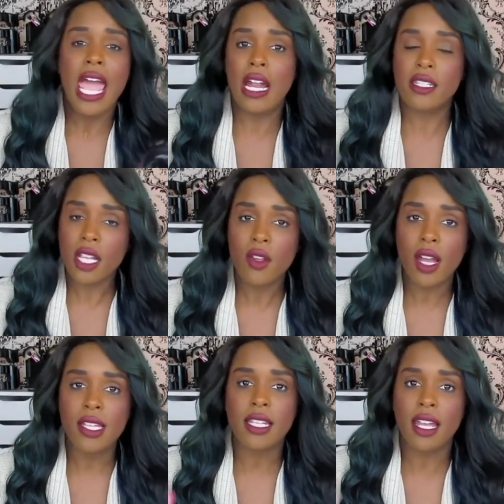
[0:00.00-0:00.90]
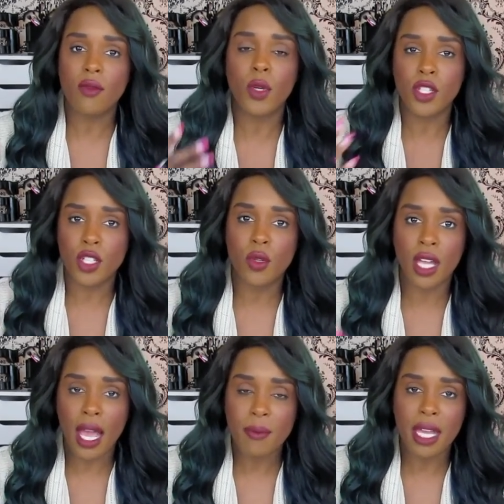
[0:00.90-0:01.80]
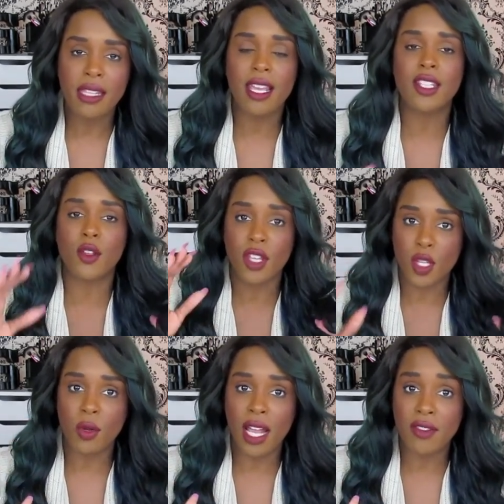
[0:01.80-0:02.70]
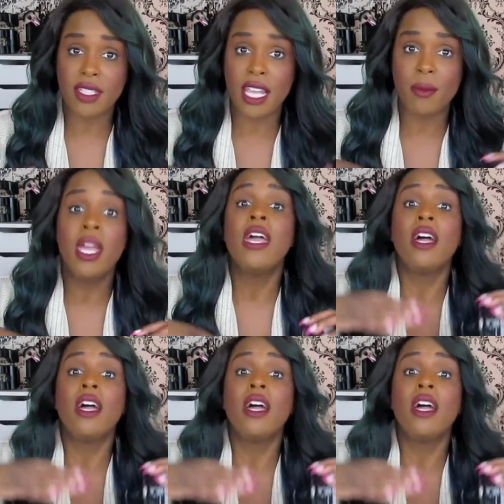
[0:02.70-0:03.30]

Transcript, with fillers: and I'll tell you guys kind of what to do to combat that so that you don't have the same,